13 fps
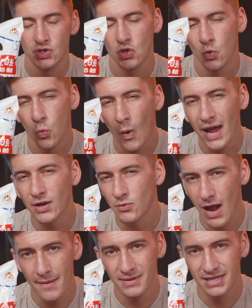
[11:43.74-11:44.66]
So the White
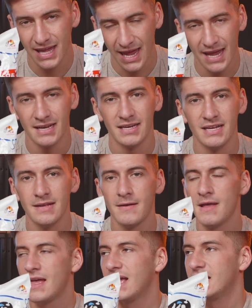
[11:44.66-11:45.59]
Rabbit candy
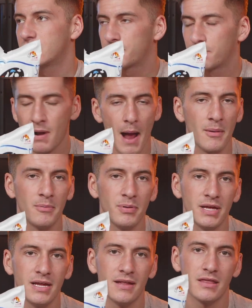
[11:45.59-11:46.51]
is
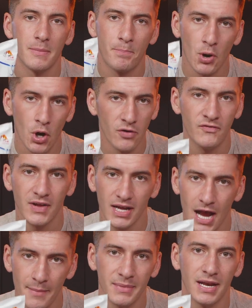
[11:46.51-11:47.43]
probably the perfect
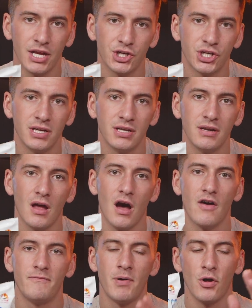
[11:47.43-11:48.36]
combination
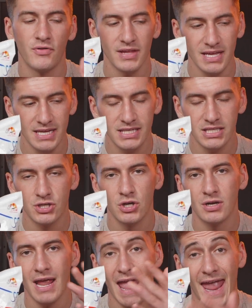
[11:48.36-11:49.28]
of both
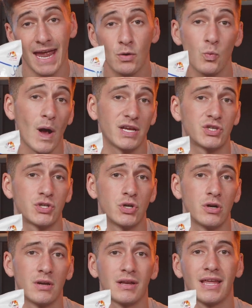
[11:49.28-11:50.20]
Eastern and
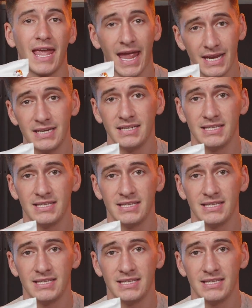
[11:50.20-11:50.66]
Western candy